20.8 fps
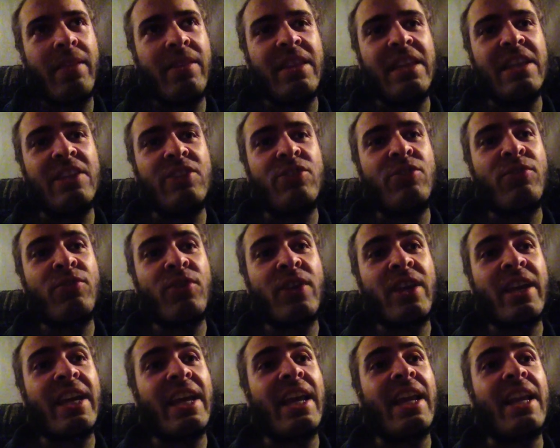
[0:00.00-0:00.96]

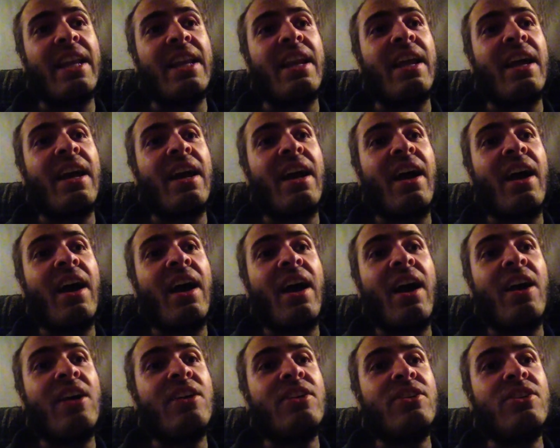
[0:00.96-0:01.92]
frickin'
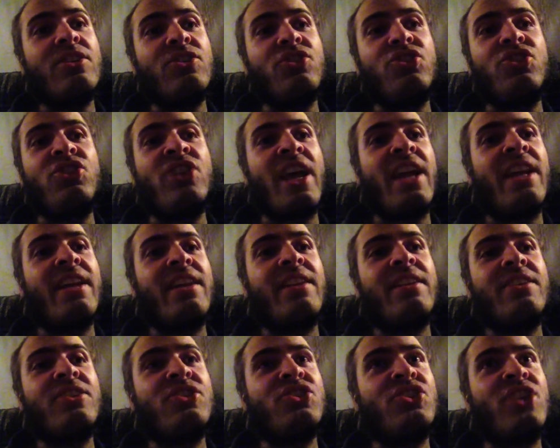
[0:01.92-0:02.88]

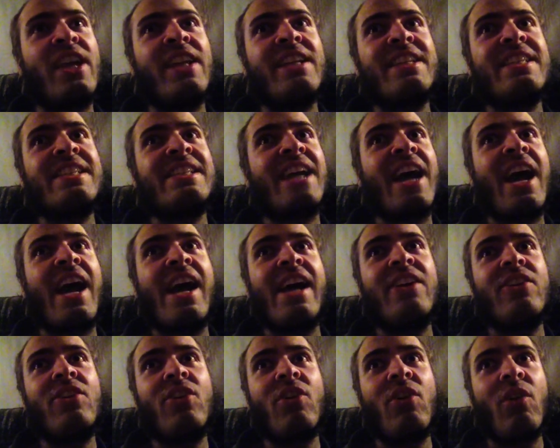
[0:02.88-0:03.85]

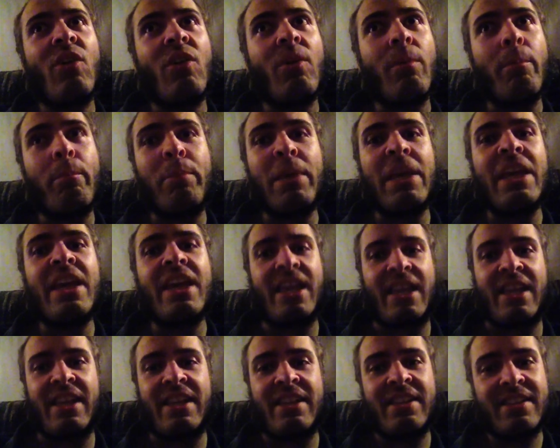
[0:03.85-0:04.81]
genocidal
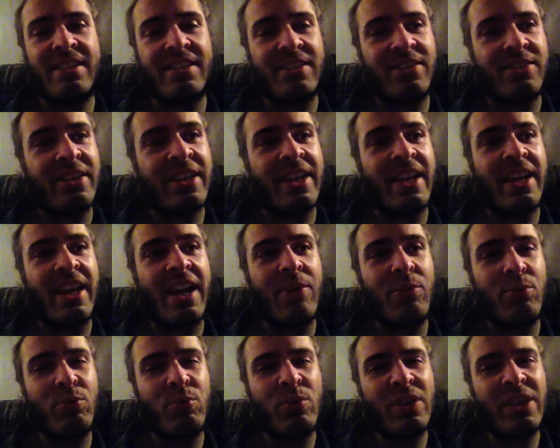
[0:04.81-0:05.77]
beings, okay?
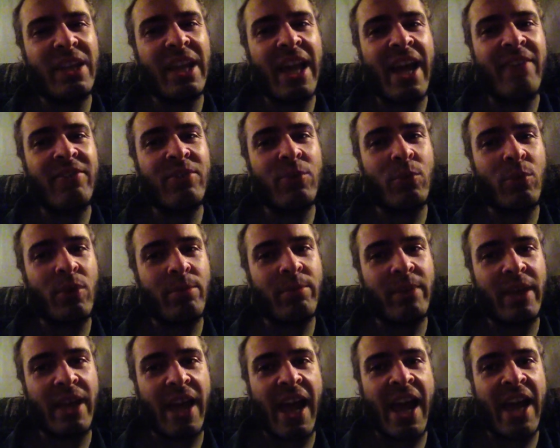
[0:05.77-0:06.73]
I really have to work
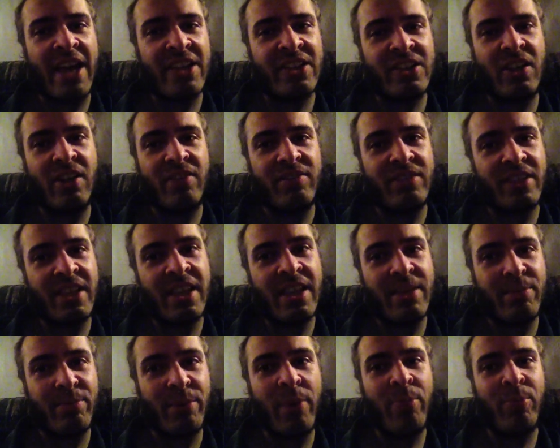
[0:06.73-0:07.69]
my ass off to
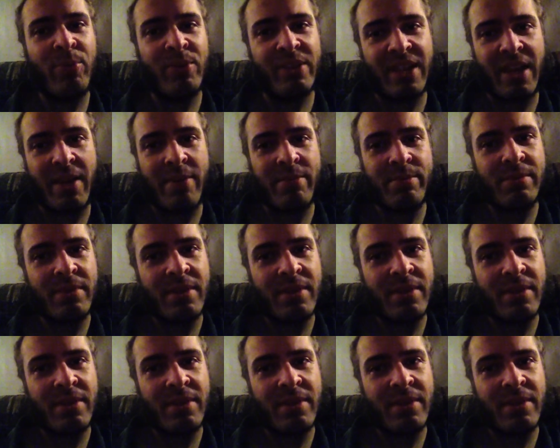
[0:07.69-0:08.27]
keep up with them.